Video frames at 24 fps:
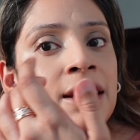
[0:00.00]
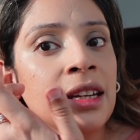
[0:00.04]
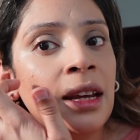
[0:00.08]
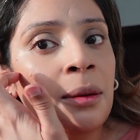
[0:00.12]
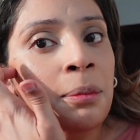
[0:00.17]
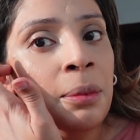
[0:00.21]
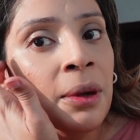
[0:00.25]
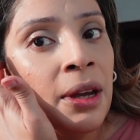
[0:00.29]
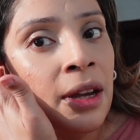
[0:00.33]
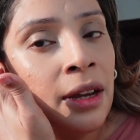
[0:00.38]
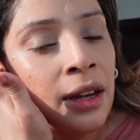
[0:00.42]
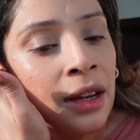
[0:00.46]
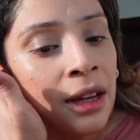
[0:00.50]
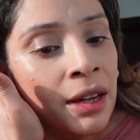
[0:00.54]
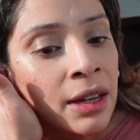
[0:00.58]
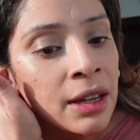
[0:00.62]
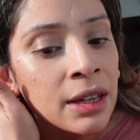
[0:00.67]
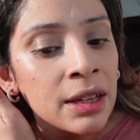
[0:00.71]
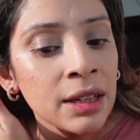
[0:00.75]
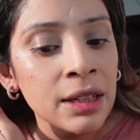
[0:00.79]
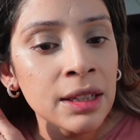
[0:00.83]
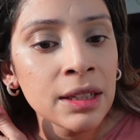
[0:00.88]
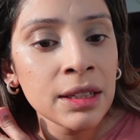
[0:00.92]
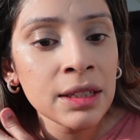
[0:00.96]
step
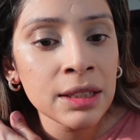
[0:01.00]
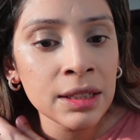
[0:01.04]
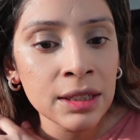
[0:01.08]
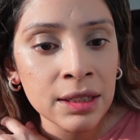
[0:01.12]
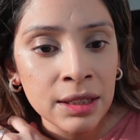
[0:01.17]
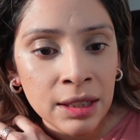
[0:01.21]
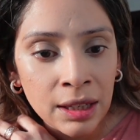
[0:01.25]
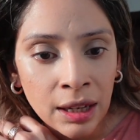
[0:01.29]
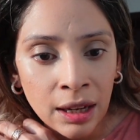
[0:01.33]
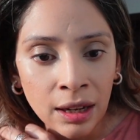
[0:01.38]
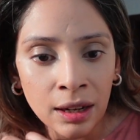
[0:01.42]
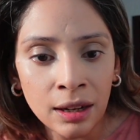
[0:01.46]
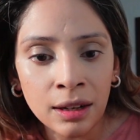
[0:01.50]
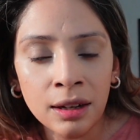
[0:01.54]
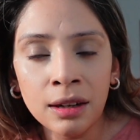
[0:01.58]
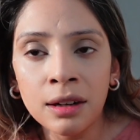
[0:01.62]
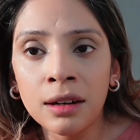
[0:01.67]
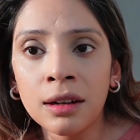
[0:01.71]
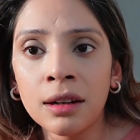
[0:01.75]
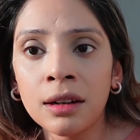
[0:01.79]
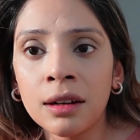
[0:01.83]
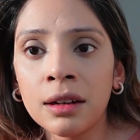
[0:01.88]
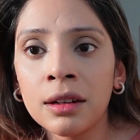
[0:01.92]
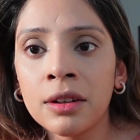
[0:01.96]
is
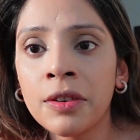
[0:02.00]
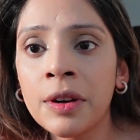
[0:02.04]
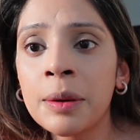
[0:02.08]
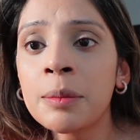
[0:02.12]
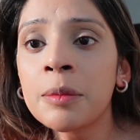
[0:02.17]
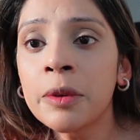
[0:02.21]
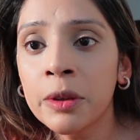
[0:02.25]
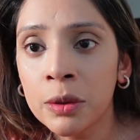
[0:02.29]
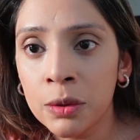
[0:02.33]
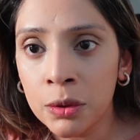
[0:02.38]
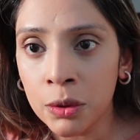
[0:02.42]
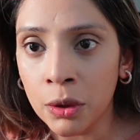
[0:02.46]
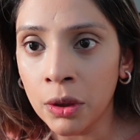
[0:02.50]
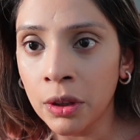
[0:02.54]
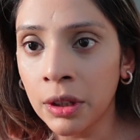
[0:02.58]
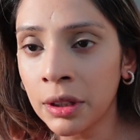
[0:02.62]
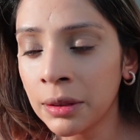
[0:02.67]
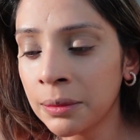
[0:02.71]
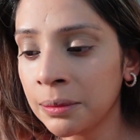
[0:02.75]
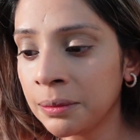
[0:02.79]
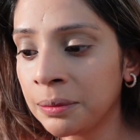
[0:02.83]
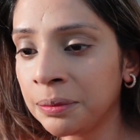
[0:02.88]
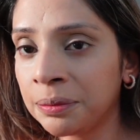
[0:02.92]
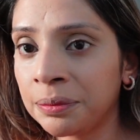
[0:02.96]
cream contour,
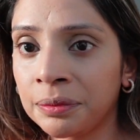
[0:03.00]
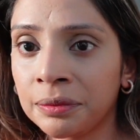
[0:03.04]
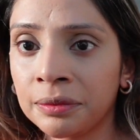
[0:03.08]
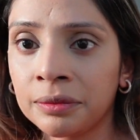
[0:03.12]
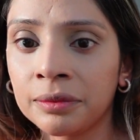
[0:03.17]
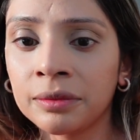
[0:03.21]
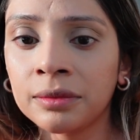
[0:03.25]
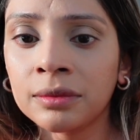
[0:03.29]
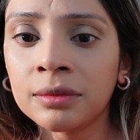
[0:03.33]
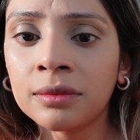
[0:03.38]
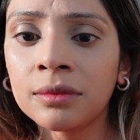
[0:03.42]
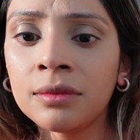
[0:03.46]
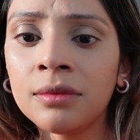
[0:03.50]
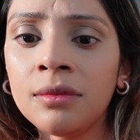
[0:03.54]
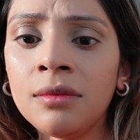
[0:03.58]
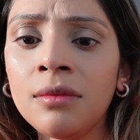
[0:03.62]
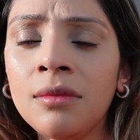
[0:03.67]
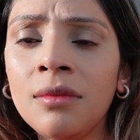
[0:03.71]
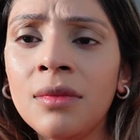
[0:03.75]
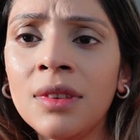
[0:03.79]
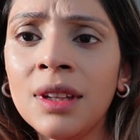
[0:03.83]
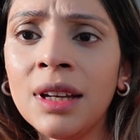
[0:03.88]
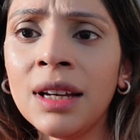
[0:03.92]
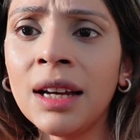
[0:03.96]

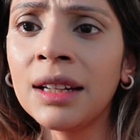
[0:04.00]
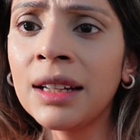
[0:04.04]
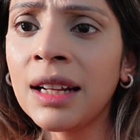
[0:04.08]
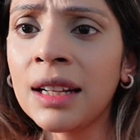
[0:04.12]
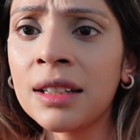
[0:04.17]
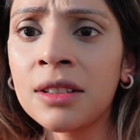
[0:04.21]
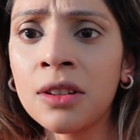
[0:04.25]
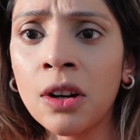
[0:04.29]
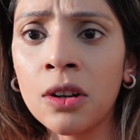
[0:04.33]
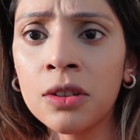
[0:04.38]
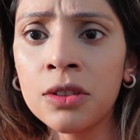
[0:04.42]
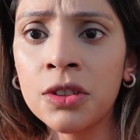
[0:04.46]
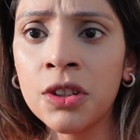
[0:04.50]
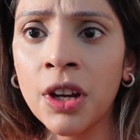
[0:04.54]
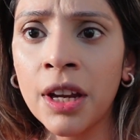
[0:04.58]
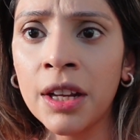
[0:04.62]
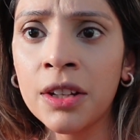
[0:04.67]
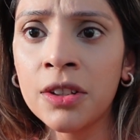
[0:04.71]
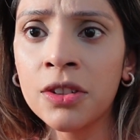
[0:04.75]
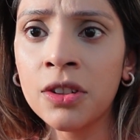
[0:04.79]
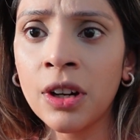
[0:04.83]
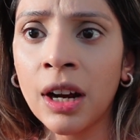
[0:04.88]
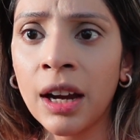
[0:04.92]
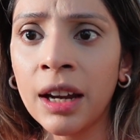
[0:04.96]
and that's not
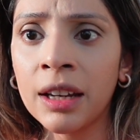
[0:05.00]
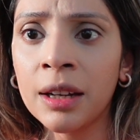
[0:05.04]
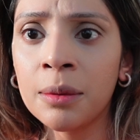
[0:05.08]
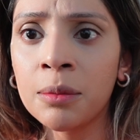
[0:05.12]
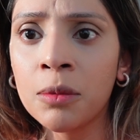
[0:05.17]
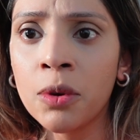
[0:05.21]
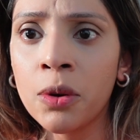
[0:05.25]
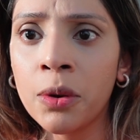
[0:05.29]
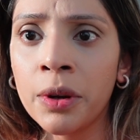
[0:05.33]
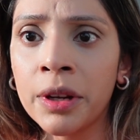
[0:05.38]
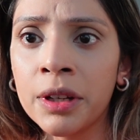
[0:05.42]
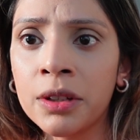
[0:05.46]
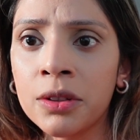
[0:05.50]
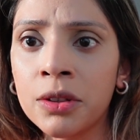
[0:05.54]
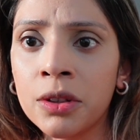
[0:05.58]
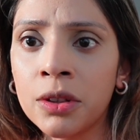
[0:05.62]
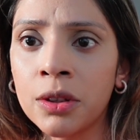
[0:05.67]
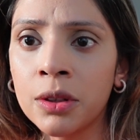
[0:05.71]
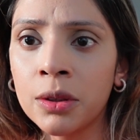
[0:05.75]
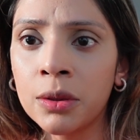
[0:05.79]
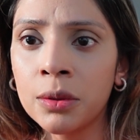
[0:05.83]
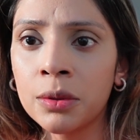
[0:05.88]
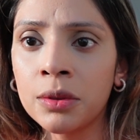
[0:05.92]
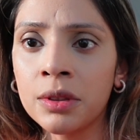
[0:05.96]
changed. I am going to
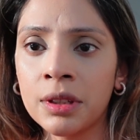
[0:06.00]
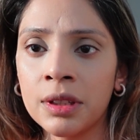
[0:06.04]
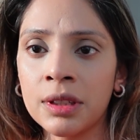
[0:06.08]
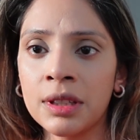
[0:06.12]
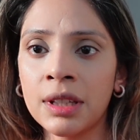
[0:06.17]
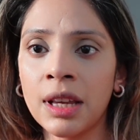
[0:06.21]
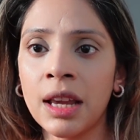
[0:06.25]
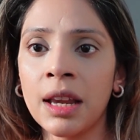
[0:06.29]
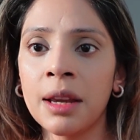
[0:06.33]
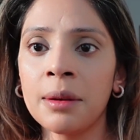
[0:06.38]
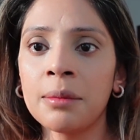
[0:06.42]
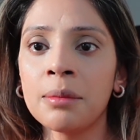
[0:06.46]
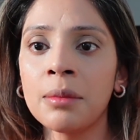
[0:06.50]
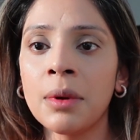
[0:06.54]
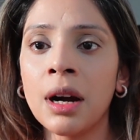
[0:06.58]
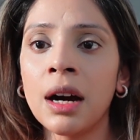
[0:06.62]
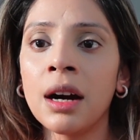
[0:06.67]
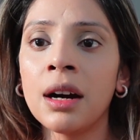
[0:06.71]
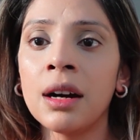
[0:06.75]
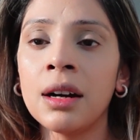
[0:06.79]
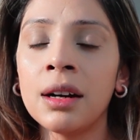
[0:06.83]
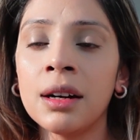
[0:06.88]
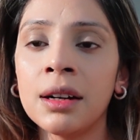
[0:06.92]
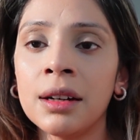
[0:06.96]
use the same
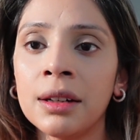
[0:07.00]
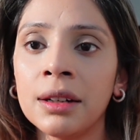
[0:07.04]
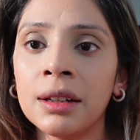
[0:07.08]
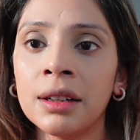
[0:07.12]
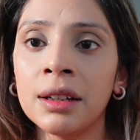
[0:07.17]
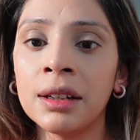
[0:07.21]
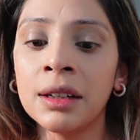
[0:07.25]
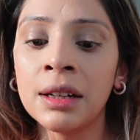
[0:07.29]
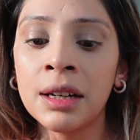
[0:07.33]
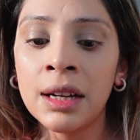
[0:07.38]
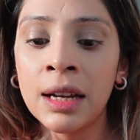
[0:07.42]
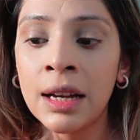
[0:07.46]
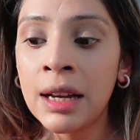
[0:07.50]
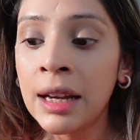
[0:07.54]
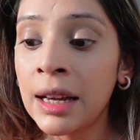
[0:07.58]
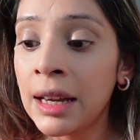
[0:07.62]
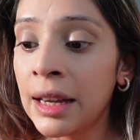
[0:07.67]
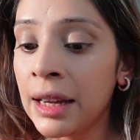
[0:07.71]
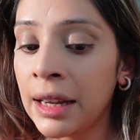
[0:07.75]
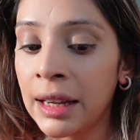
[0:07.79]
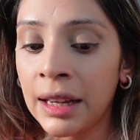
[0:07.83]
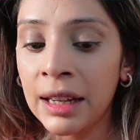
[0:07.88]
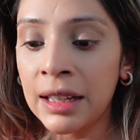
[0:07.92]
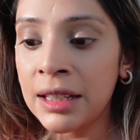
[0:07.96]

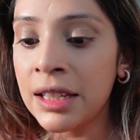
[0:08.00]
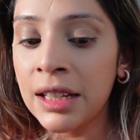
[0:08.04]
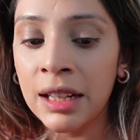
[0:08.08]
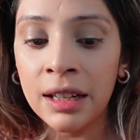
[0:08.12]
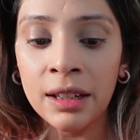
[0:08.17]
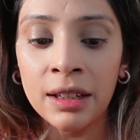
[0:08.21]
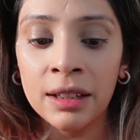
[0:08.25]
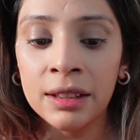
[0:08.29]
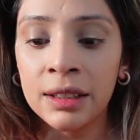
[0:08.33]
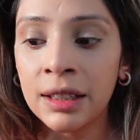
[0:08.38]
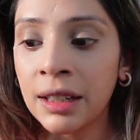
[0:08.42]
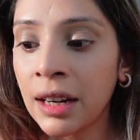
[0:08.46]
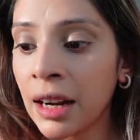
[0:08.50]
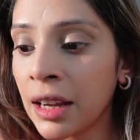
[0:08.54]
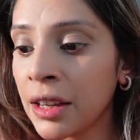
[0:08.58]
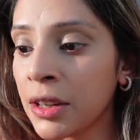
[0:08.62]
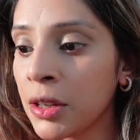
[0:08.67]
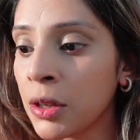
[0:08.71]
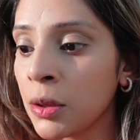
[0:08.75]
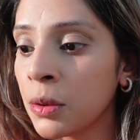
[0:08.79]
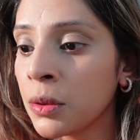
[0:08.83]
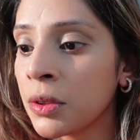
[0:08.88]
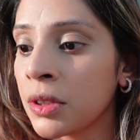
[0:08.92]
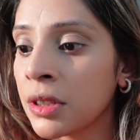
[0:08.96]
concealer that I
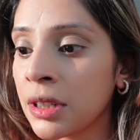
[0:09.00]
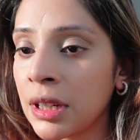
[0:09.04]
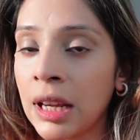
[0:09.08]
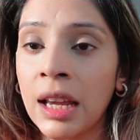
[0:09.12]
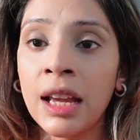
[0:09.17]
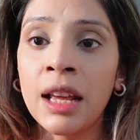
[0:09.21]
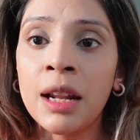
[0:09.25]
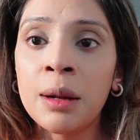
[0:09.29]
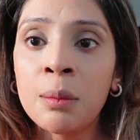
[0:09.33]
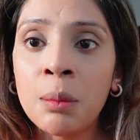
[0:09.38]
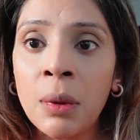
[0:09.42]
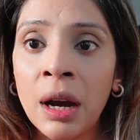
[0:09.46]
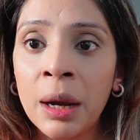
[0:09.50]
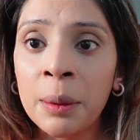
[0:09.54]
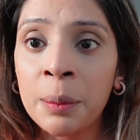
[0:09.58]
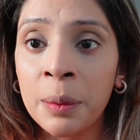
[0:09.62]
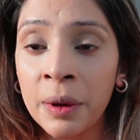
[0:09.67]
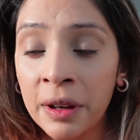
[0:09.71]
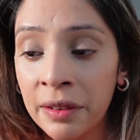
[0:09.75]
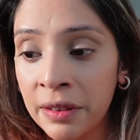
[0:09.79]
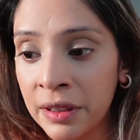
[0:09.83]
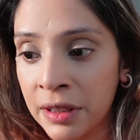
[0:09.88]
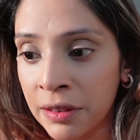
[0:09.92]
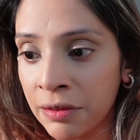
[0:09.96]
used in my
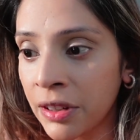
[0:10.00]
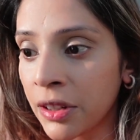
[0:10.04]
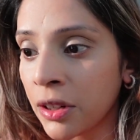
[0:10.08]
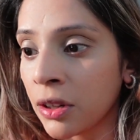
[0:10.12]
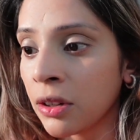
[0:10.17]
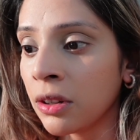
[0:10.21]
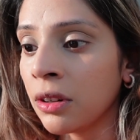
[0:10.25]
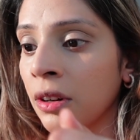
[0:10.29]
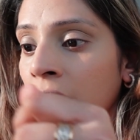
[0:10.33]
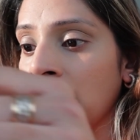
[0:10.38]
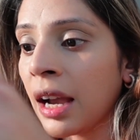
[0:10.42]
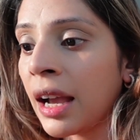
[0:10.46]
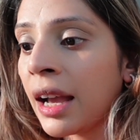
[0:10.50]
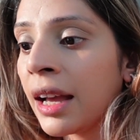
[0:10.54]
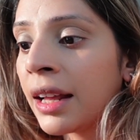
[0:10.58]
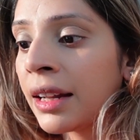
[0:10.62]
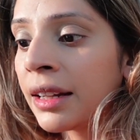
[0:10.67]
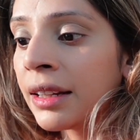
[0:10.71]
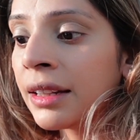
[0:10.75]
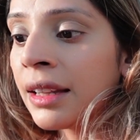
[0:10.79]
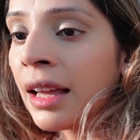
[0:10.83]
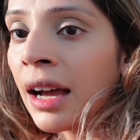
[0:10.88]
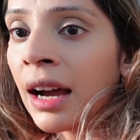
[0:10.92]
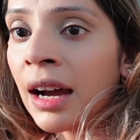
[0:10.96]
previous video,
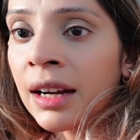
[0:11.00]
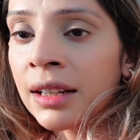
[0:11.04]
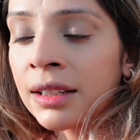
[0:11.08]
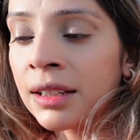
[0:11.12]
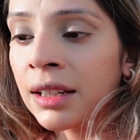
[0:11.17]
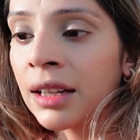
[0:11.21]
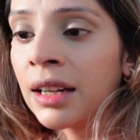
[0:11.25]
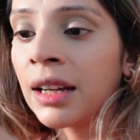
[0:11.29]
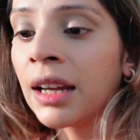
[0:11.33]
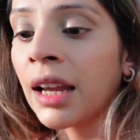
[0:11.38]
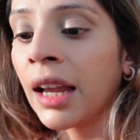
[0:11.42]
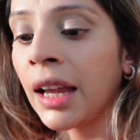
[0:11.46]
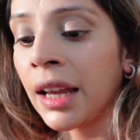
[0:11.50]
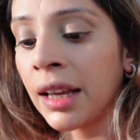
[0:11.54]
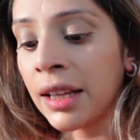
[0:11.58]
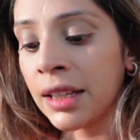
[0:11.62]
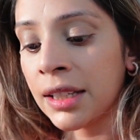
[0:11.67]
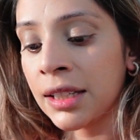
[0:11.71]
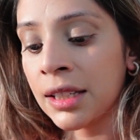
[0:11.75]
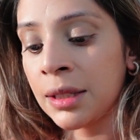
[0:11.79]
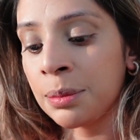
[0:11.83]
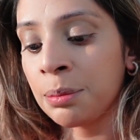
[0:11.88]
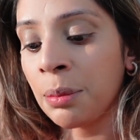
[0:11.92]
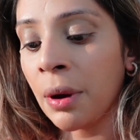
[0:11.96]
and that
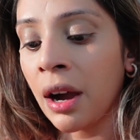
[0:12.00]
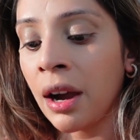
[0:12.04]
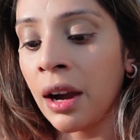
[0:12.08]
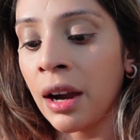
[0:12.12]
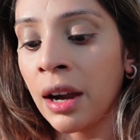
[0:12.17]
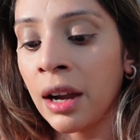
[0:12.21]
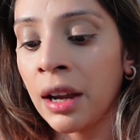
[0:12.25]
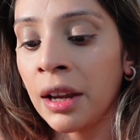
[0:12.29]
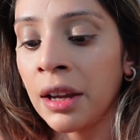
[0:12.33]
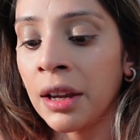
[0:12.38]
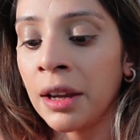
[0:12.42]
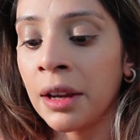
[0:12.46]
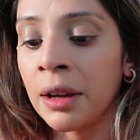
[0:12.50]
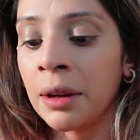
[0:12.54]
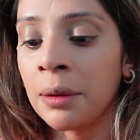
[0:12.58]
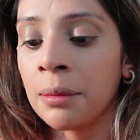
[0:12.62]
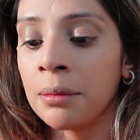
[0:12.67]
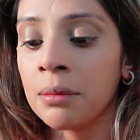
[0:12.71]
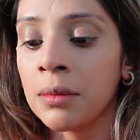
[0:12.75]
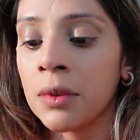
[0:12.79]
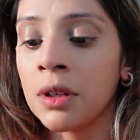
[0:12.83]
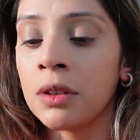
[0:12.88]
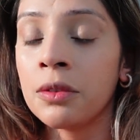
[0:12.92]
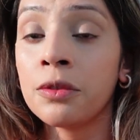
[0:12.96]
is by
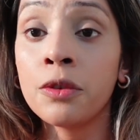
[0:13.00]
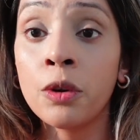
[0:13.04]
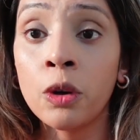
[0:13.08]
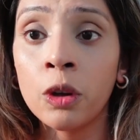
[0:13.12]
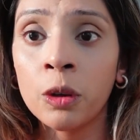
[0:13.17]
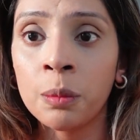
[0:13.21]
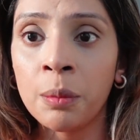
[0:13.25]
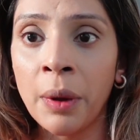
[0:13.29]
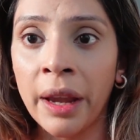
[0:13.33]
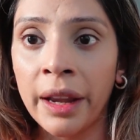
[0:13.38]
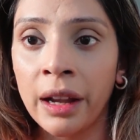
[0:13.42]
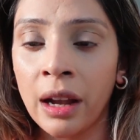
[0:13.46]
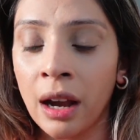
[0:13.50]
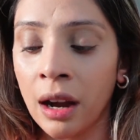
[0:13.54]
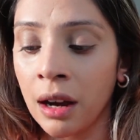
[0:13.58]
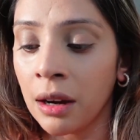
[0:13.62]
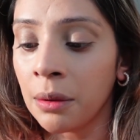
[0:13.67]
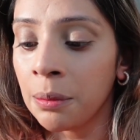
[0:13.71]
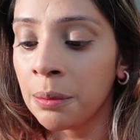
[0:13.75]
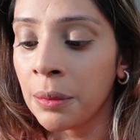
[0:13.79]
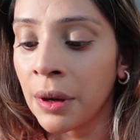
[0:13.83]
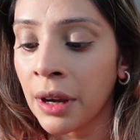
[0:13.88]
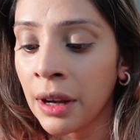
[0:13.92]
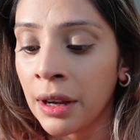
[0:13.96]
Root Makeup